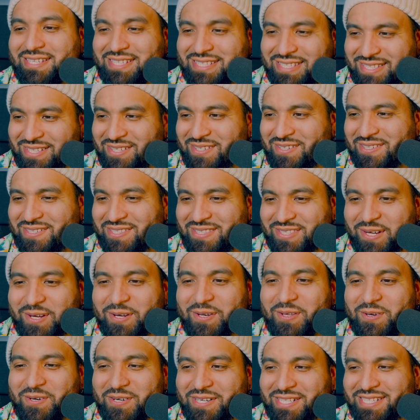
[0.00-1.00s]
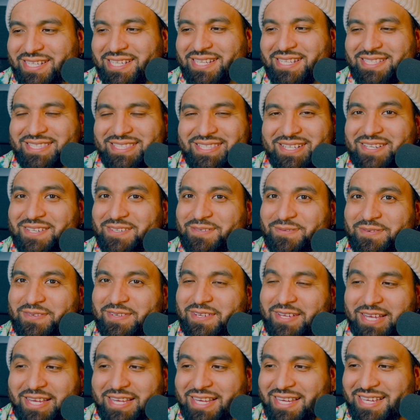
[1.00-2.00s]
So Star-Lord's going to start
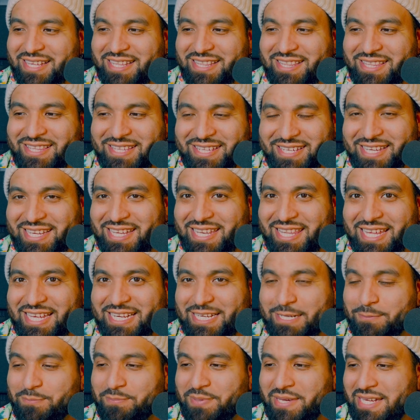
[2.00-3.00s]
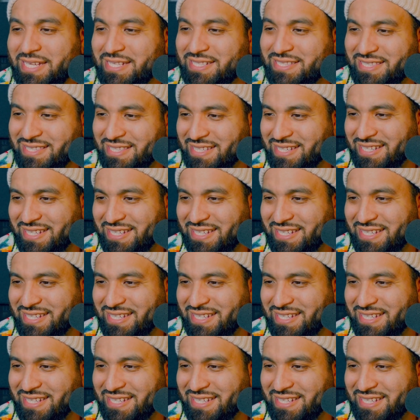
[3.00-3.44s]
looking like a beast.